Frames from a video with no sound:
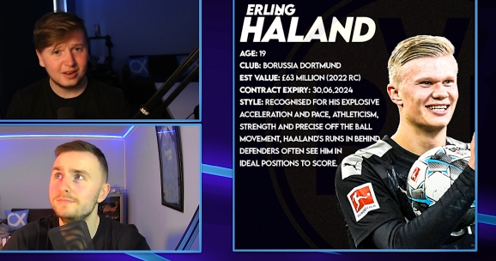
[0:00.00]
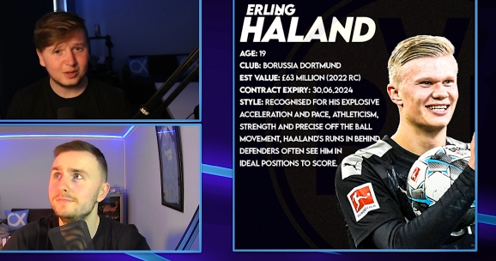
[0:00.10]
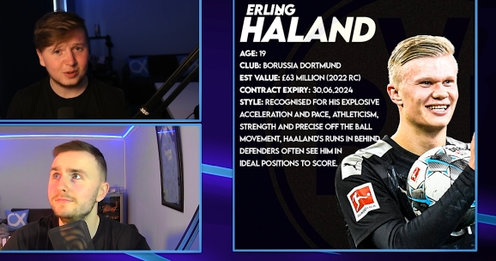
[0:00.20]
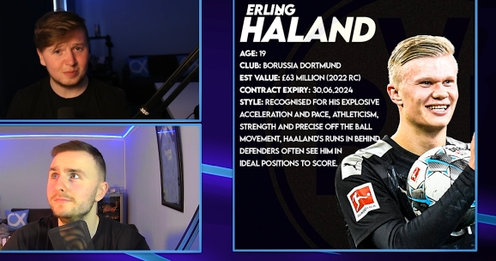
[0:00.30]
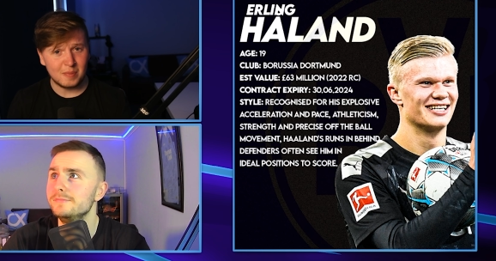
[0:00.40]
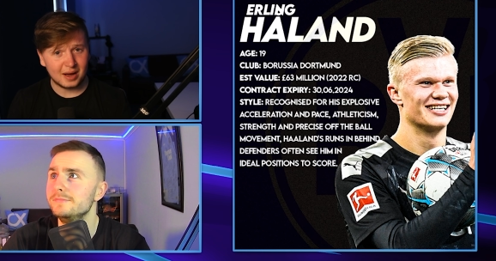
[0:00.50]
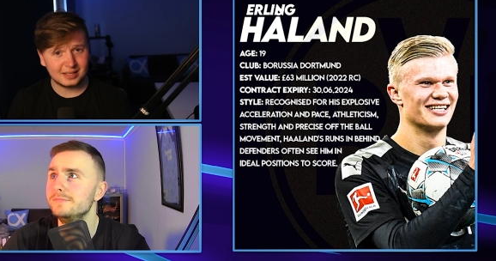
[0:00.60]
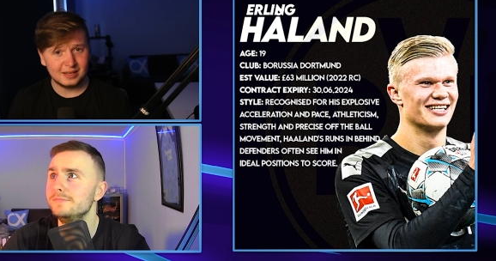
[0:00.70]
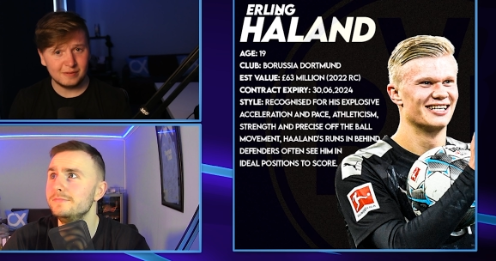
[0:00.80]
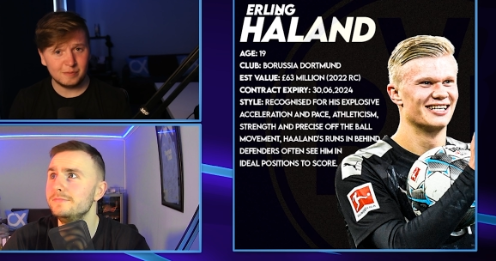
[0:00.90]
Speaker 1: he's mm.
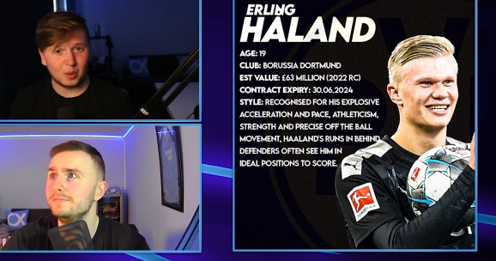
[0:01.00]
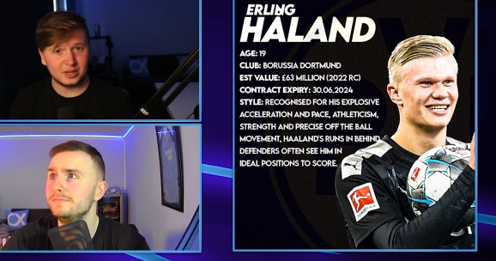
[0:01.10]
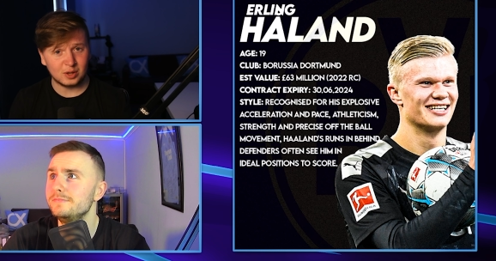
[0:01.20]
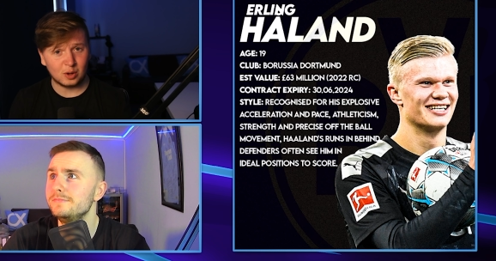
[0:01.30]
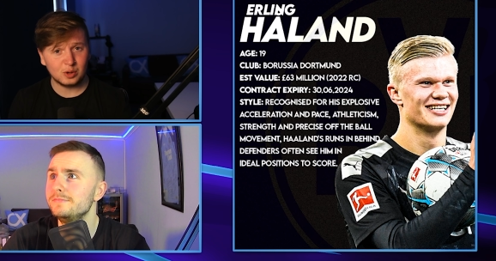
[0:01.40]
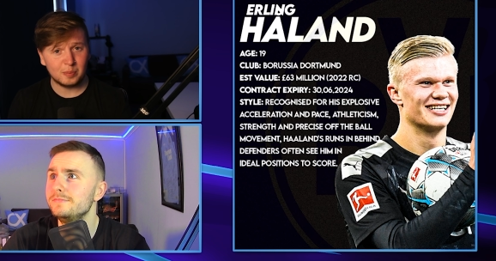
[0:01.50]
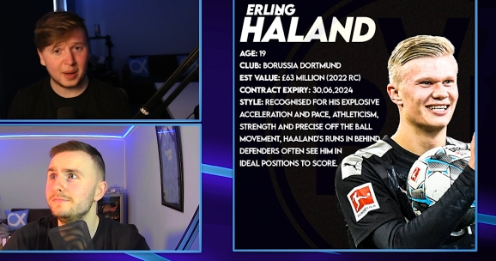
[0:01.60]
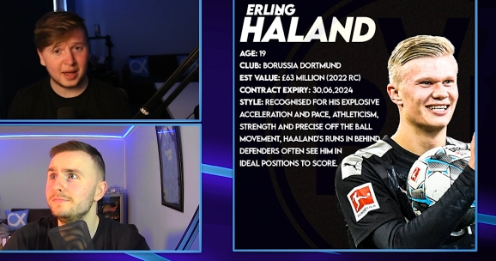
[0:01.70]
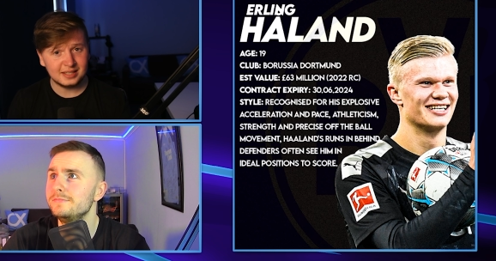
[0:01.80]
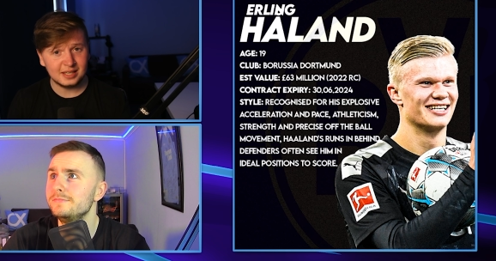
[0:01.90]
massive, but he's also
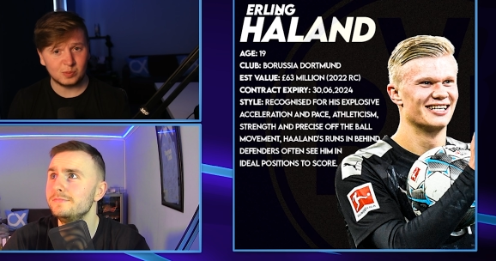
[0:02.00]
pacey